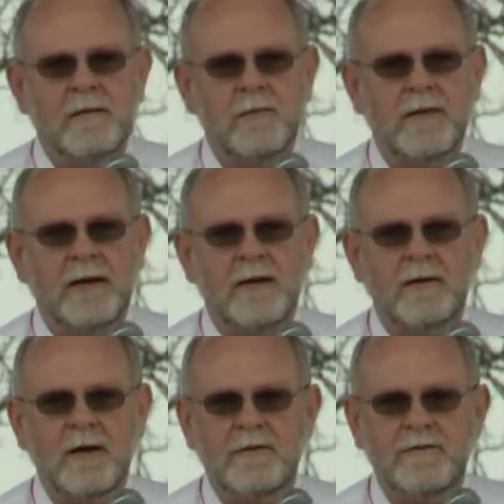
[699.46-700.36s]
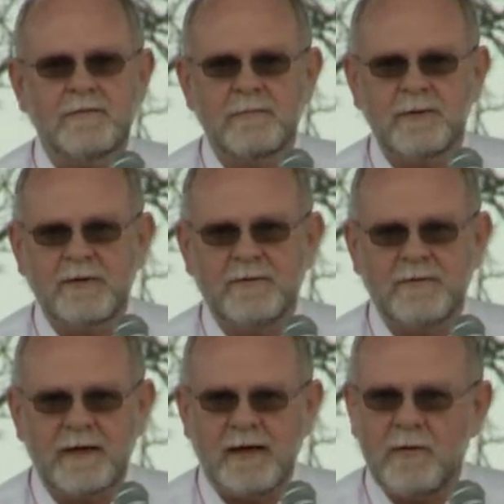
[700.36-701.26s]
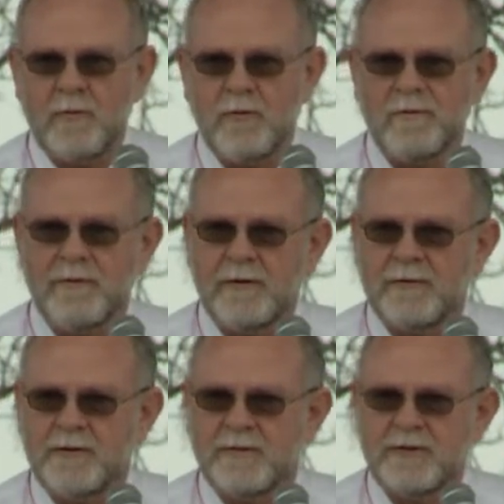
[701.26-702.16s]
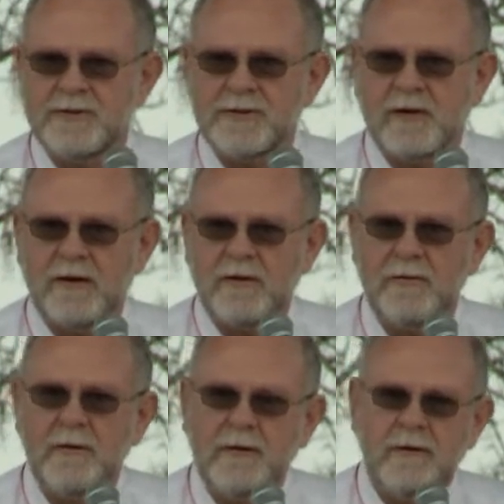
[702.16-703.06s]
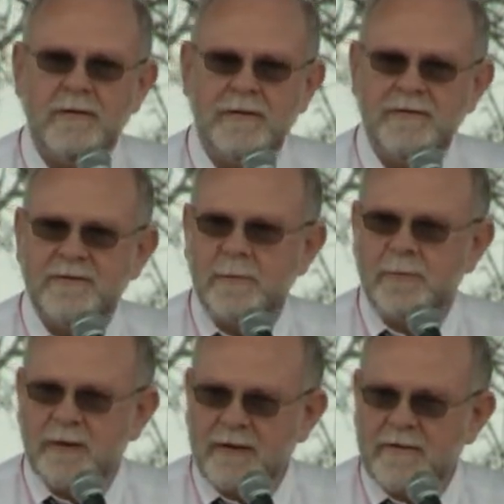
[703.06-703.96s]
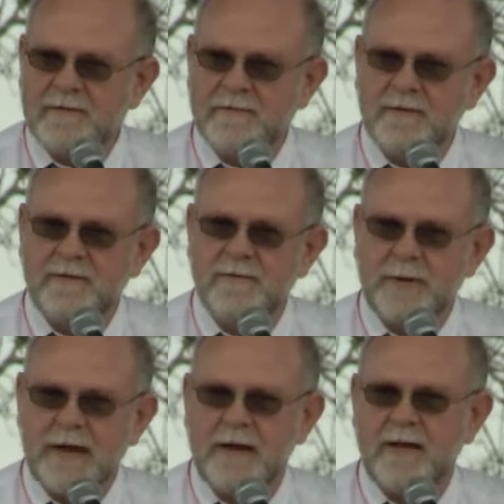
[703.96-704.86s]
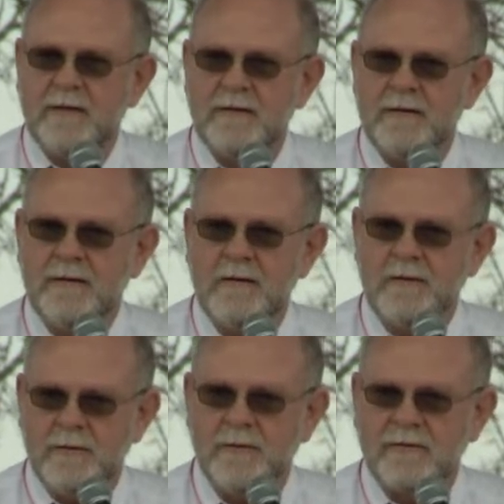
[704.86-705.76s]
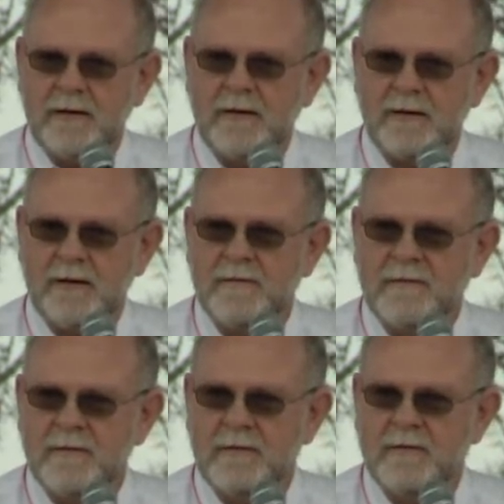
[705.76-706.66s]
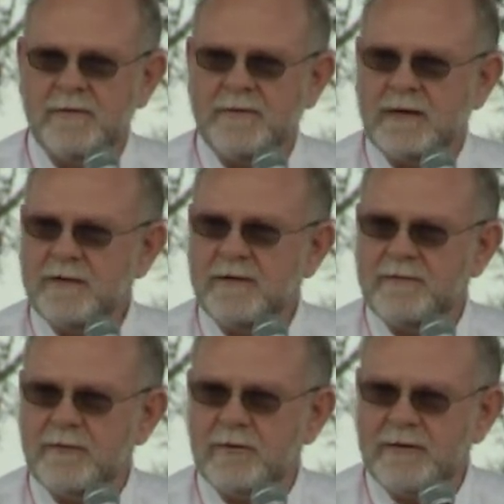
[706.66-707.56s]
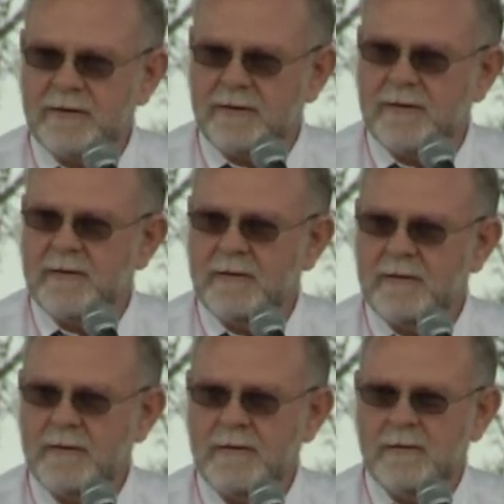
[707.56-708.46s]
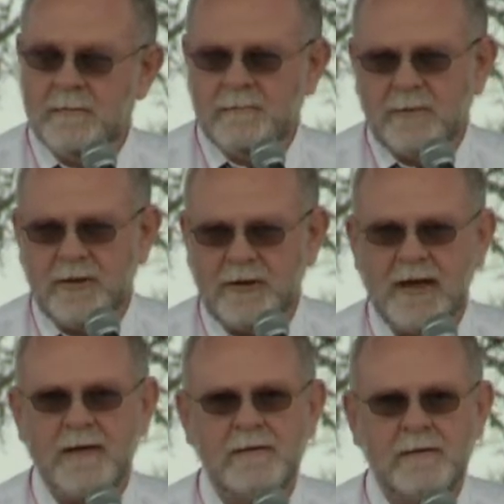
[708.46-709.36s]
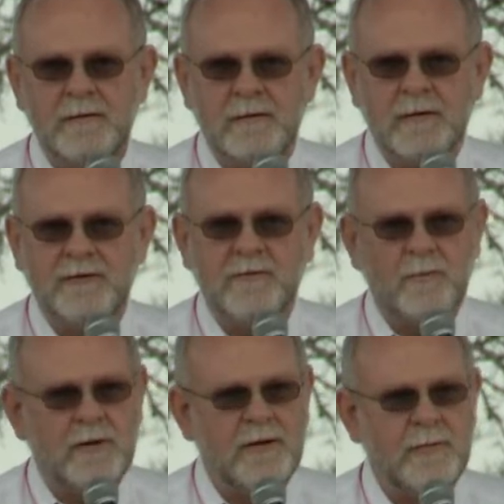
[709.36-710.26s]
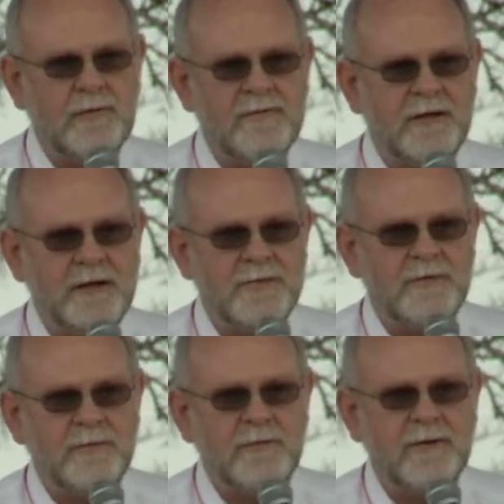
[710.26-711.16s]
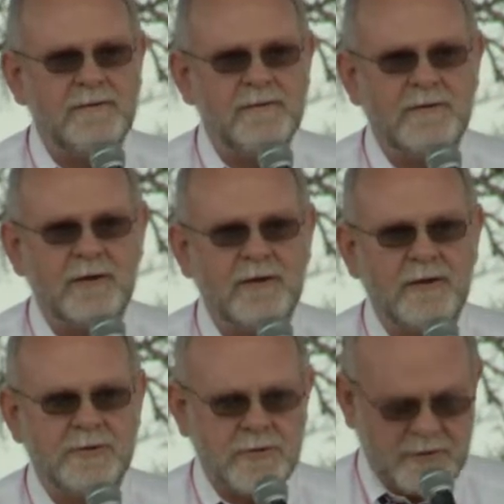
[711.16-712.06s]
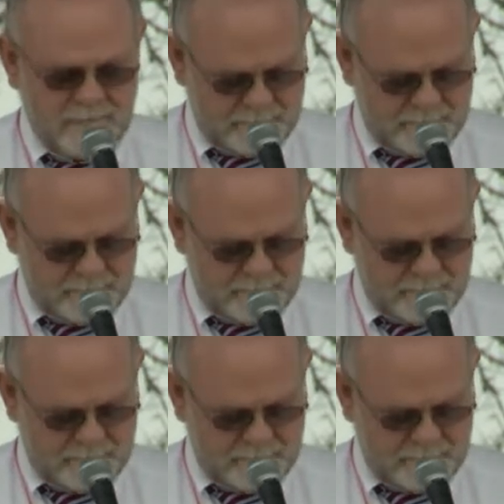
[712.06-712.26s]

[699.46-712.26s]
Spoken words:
with handguns because of gang warfare in the city of Chicago. This in a place that has banned those handguns. Those handguns are illegal, and yet it's one of the most dangerous places in our country.